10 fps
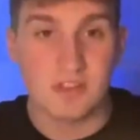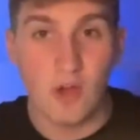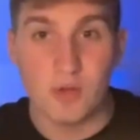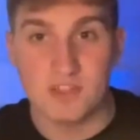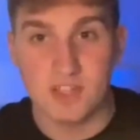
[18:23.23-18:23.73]

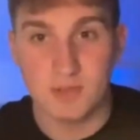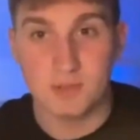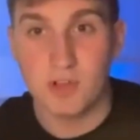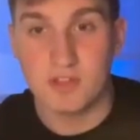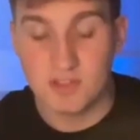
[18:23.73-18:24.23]
only 6
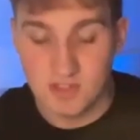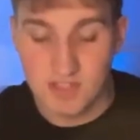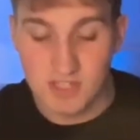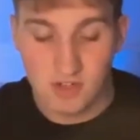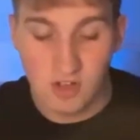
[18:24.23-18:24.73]
points in the
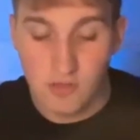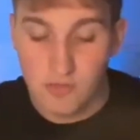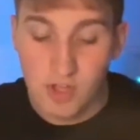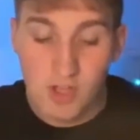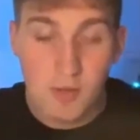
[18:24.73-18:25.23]
second
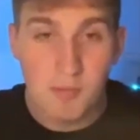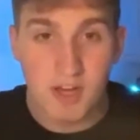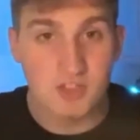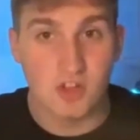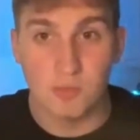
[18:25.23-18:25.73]
half.
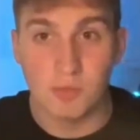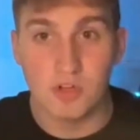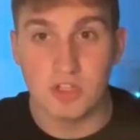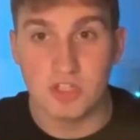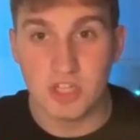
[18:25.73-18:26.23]
Benetton
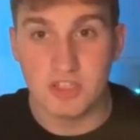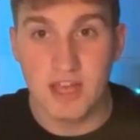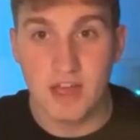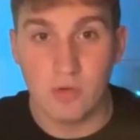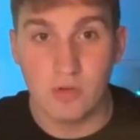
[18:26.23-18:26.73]
were shut
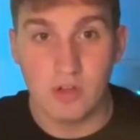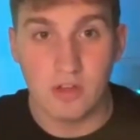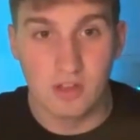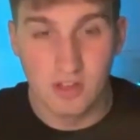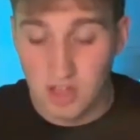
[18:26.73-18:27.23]
out.
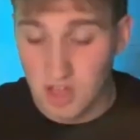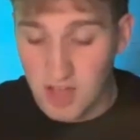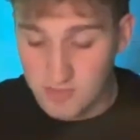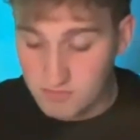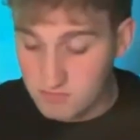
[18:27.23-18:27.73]

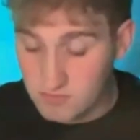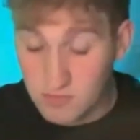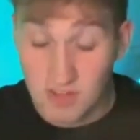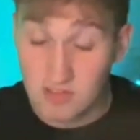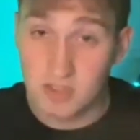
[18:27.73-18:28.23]
And
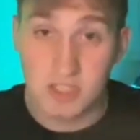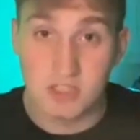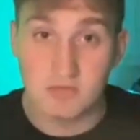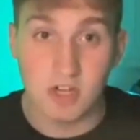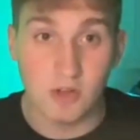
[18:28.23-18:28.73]

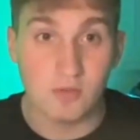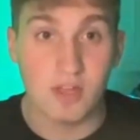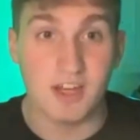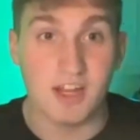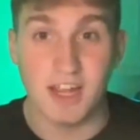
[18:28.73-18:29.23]

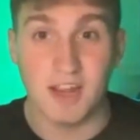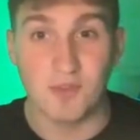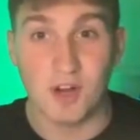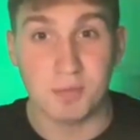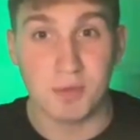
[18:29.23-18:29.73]

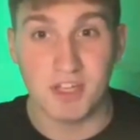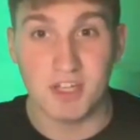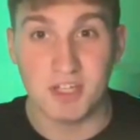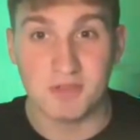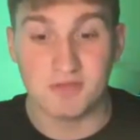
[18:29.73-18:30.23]
in
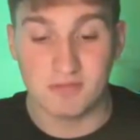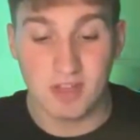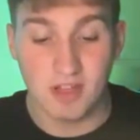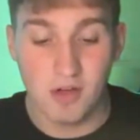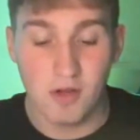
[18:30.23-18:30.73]
rugby,
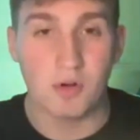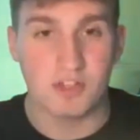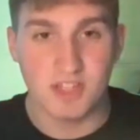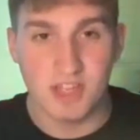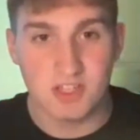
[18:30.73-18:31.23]
I
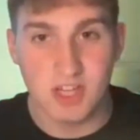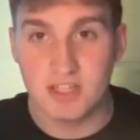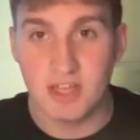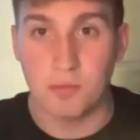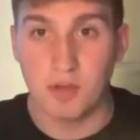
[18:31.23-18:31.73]
want to say a
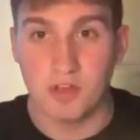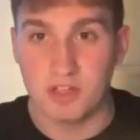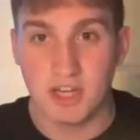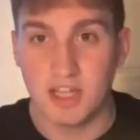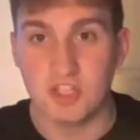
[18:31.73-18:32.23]
shutout, but a
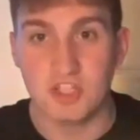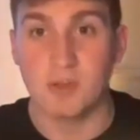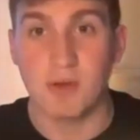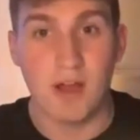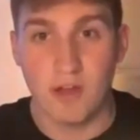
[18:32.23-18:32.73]
clean
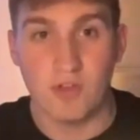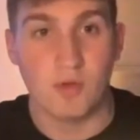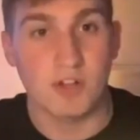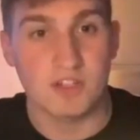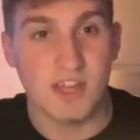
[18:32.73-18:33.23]
sheet, however
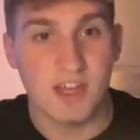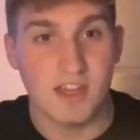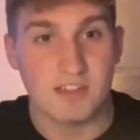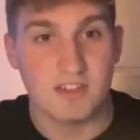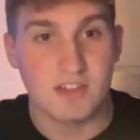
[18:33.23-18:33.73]
you want to
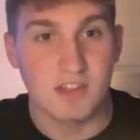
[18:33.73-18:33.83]
say it,